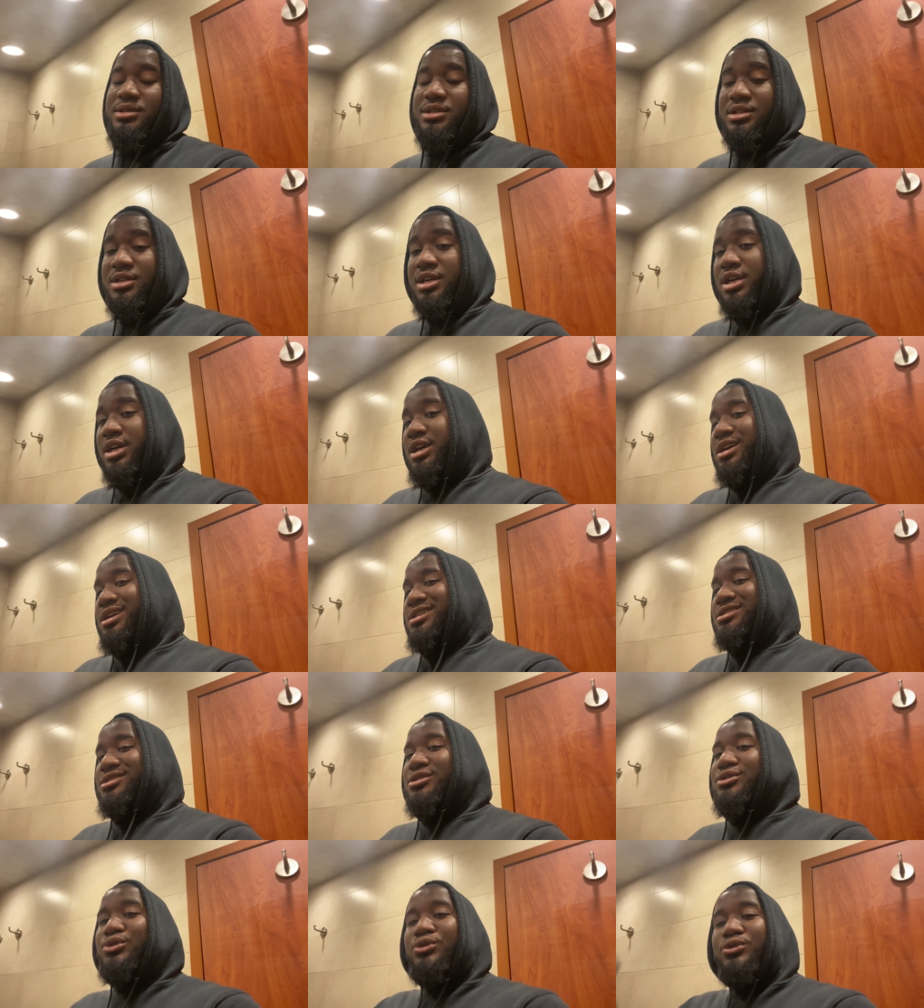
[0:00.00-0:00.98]
but
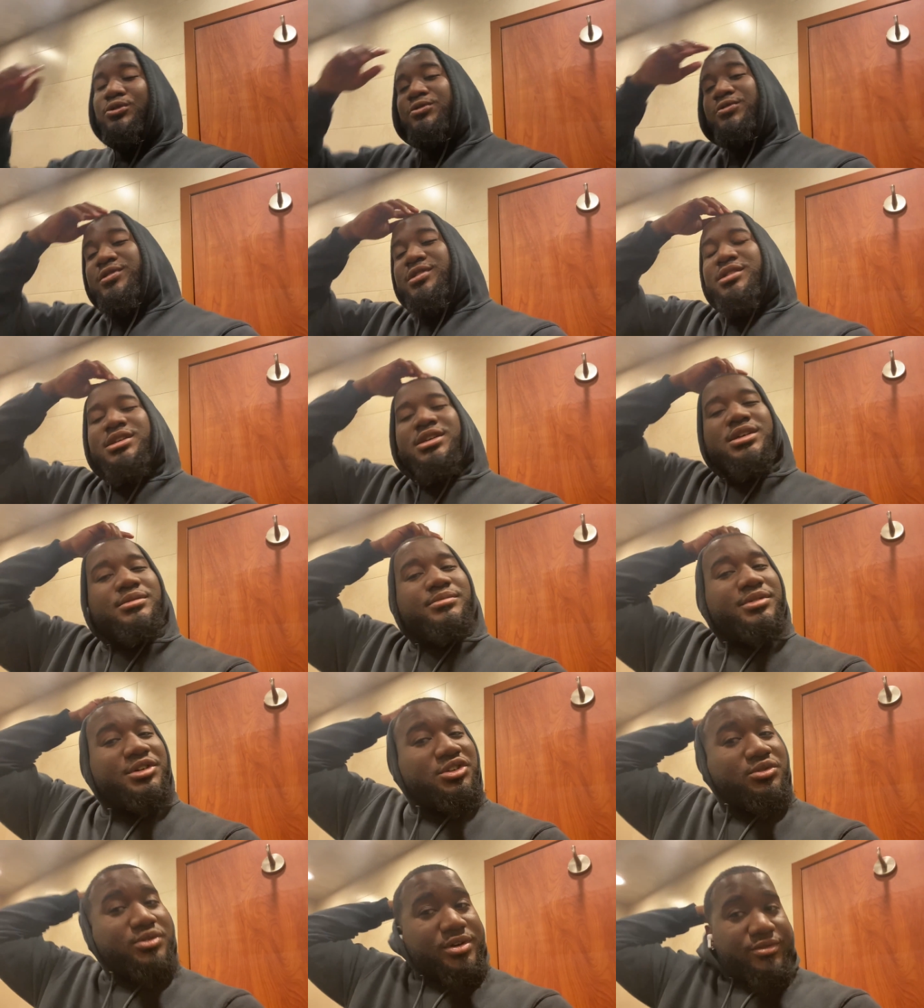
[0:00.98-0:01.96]
it's cool. Feel good
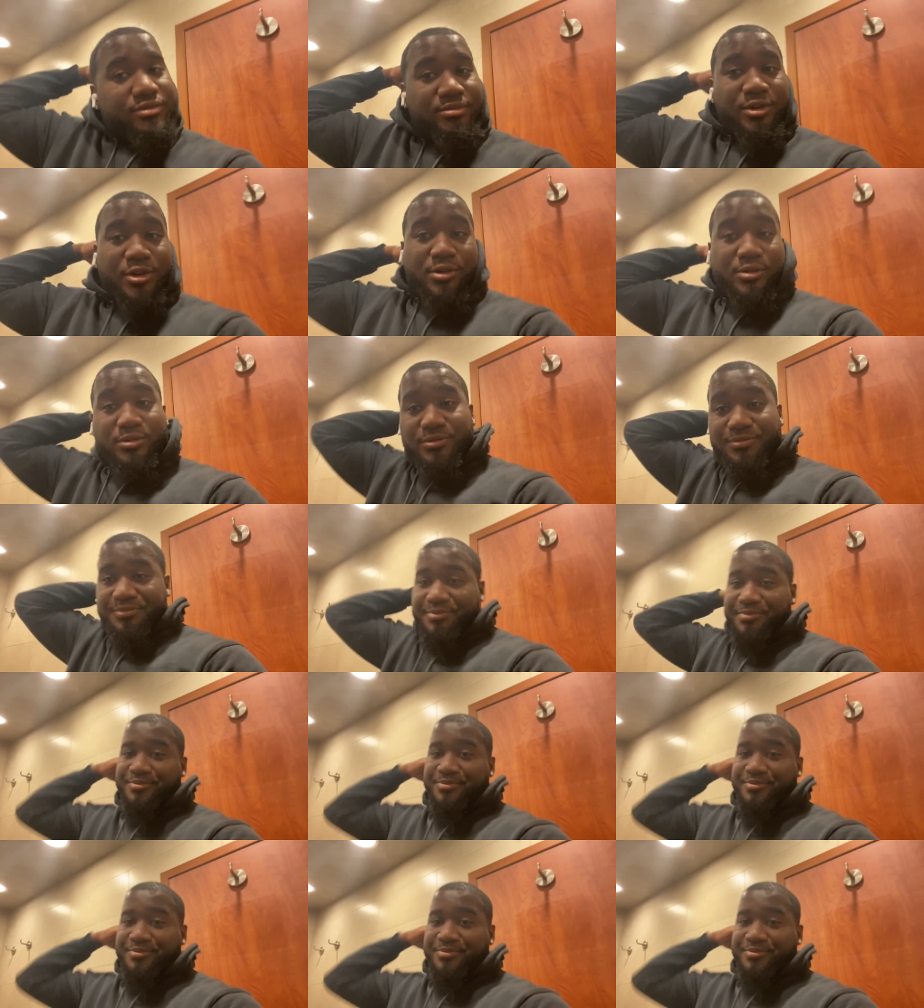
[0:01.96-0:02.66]
being away from home.